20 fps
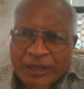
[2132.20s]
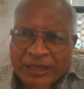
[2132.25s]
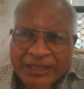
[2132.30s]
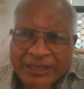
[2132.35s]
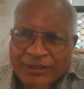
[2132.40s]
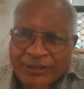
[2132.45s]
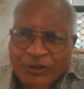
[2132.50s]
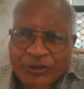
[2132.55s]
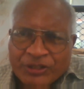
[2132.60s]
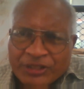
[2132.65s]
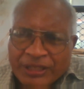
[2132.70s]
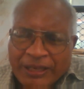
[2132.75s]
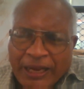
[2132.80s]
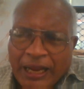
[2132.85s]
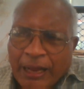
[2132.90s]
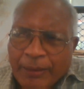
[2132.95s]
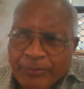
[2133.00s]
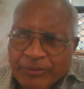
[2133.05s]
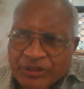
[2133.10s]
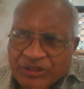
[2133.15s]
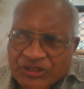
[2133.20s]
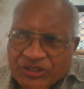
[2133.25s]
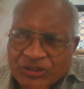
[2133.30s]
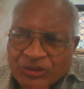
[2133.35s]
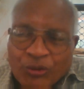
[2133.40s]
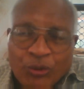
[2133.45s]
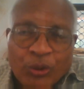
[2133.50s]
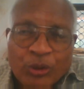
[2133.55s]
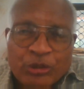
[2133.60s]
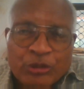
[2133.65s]
No, it happens. It's
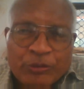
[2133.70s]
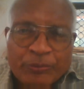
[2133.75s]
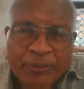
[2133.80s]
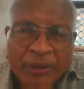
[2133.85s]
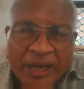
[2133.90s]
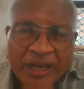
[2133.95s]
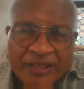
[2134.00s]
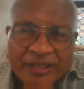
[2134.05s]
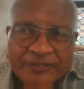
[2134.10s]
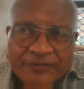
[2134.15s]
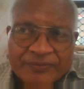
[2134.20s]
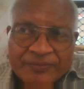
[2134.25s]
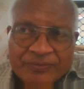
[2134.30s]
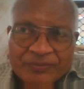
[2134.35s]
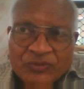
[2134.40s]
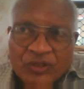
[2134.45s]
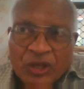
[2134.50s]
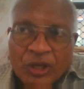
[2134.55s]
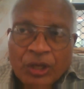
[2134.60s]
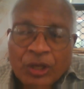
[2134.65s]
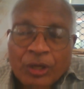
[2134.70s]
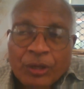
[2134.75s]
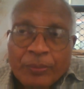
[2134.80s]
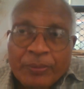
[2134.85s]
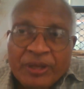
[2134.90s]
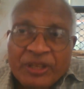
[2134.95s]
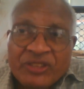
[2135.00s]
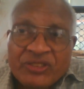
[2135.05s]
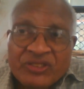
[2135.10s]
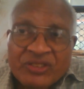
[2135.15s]
whole to part.
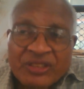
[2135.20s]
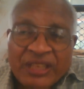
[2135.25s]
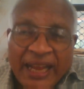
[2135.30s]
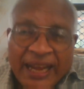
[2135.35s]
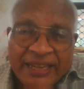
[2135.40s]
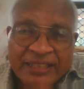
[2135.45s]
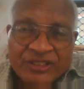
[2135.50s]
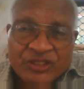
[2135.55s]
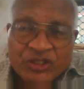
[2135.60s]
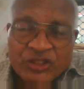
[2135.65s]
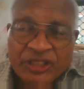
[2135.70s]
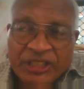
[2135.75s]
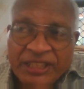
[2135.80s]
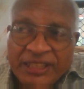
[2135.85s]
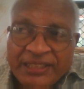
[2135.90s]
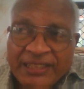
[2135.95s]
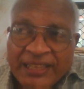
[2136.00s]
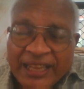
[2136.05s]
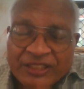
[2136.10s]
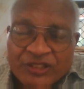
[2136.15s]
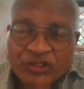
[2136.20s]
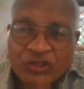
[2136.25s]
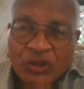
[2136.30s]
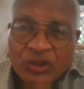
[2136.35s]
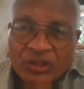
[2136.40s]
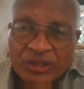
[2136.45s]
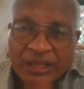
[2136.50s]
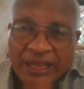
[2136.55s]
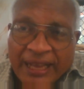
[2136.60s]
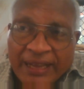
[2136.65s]
Means that seed has
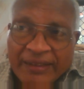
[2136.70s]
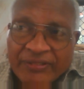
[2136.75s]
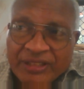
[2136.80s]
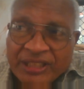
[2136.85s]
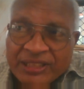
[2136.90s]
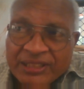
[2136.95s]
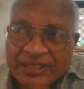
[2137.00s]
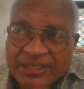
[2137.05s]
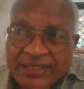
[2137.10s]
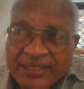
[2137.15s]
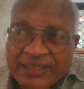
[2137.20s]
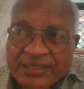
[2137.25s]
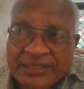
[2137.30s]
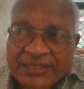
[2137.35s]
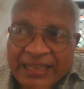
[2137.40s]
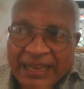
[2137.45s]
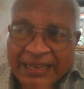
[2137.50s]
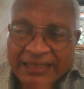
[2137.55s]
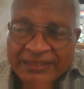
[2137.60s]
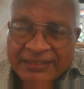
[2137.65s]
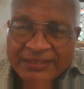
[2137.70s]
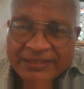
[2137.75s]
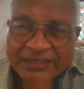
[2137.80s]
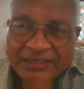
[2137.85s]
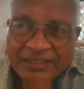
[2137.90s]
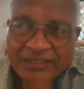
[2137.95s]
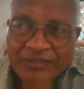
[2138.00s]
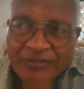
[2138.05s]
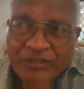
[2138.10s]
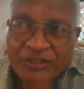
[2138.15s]
got everything in that,
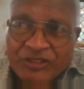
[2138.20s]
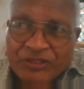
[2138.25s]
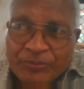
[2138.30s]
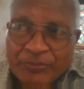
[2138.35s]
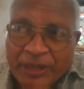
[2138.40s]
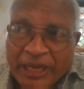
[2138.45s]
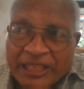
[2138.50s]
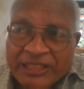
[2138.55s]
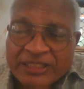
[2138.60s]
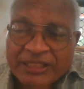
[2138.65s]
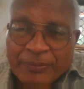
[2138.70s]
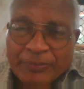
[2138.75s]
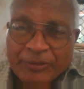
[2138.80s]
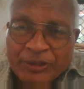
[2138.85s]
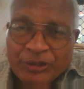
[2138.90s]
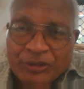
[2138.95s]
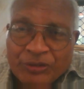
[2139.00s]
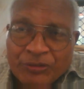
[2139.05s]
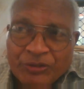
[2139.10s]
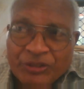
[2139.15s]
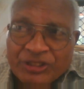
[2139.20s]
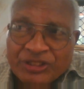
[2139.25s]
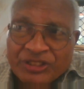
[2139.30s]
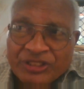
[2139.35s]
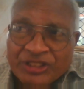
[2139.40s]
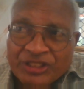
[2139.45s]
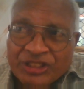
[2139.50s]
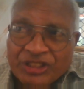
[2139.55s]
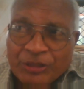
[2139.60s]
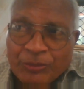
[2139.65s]
which breaks up into,
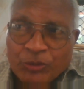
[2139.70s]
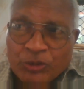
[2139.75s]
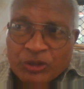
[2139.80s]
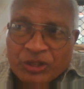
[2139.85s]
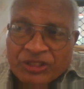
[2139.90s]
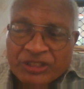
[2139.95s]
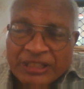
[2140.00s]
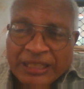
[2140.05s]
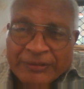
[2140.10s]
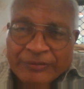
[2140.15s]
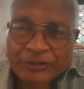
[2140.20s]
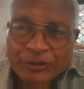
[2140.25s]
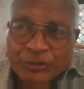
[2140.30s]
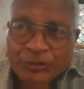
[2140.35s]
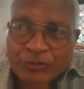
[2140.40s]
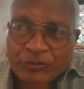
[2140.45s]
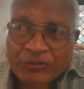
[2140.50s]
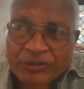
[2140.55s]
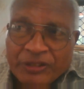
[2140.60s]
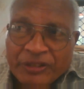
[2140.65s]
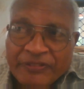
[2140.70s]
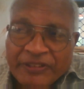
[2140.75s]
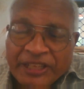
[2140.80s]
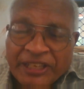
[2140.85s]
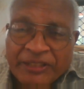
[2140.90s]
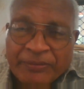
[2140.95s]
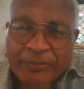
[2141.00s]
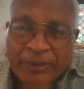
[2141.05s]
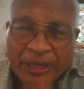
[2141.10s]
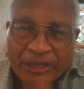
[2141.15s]
which distributes itself into the
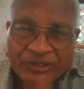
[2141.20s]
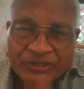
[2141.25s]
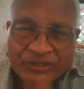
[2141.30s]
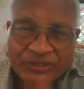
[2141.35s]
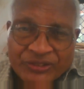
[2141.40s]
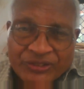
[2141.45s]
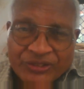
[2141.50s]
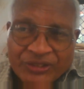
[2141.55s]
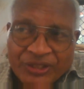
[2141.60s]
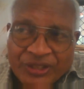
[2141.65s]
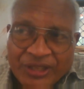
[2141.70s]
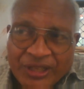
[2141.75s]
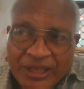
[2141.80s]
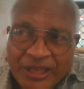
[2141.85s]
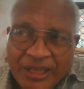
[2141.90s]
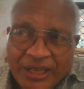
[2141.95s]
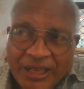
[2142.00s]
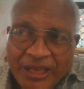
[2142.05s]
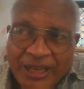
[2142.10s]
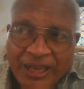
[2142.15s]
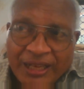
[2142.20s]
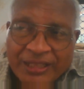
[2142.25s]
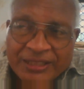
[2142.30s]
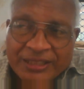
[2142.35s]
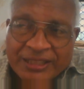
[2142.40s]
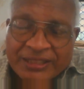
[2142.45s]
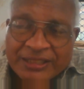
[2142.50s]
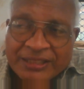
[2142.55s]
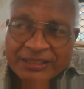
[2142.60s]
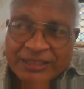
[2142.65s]
varying parts. And
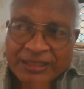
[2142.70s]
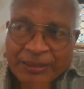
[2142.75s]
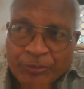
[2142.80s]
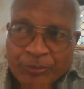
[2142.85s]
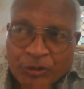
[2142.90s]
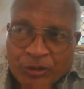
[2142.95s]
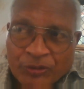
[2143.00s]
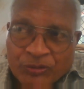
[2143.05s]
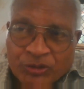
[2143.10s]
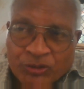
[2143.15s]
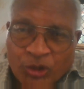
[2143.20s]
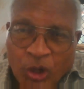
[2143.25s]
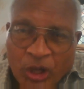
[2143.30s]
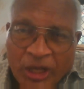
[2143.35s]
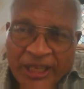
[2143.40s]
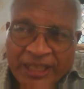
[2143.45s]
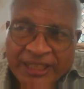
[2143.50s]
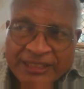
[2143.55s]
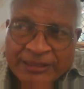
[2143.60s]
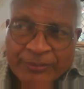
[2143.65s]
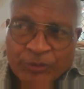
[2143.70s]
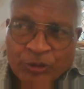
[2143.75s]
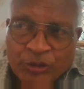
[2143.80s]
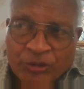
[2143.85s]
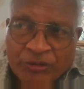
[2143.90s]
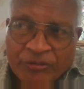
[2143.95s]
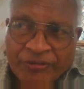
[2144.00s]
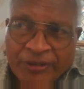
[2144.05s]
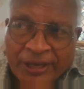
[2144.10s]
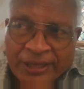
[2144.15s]
this is support of soil, support
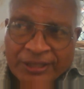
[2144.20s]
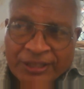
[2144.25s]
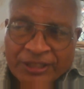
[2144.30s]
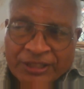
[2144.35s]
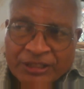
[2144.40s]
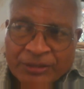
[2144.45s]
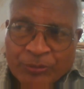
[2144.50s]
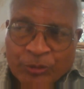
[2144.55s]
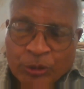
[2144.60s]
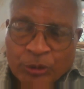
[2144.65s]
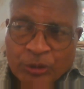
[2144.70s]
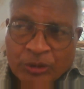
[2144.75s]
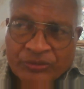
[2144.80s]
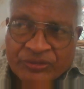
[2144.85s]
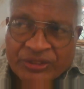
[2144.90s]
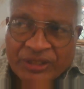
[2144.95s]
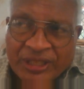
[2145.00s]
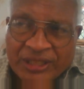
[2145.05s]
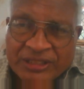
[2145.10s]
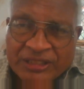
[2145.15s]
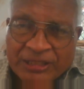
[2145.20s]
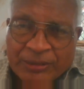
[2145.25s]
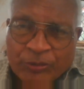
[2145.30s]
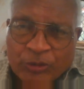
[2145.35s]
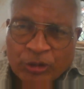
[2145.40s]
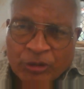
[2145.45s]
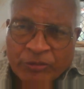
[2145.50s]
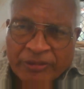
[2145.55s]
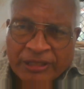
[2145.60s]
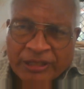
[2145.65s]
of water, support of sun,
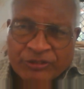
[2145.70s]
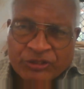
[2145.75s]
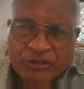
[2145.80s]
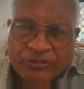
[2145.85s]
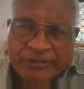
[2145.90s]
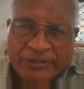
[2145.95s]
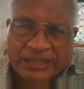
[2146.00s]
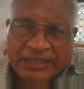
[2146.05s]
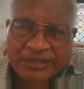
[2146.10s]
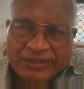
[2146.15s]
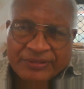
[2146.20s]
support of what is required.